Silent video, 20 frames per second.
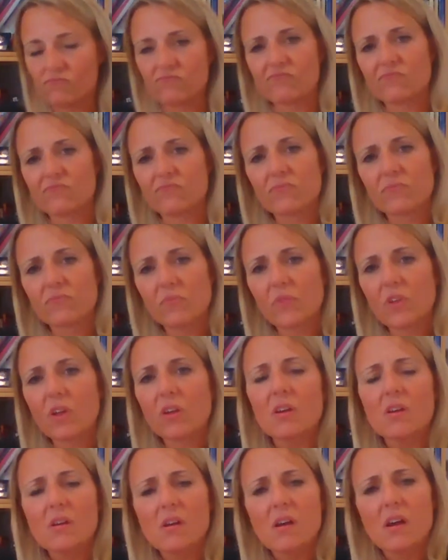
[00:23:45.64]

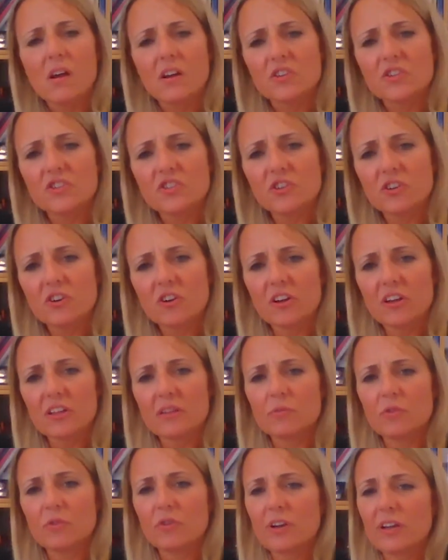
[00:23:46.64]
2 o'clock in
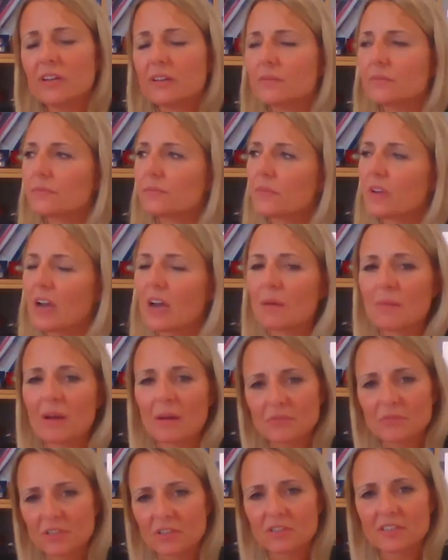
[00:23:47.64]
the morning, I'm
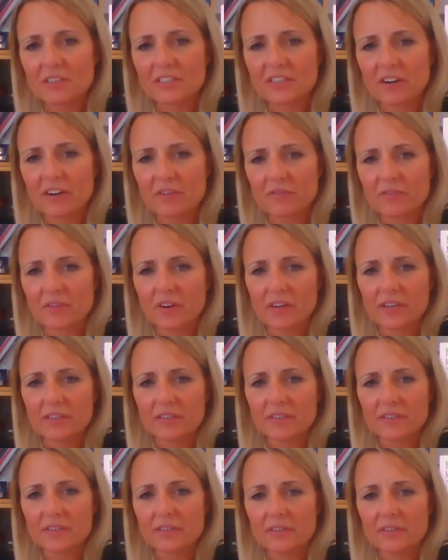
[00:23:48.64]
absolutely terrified.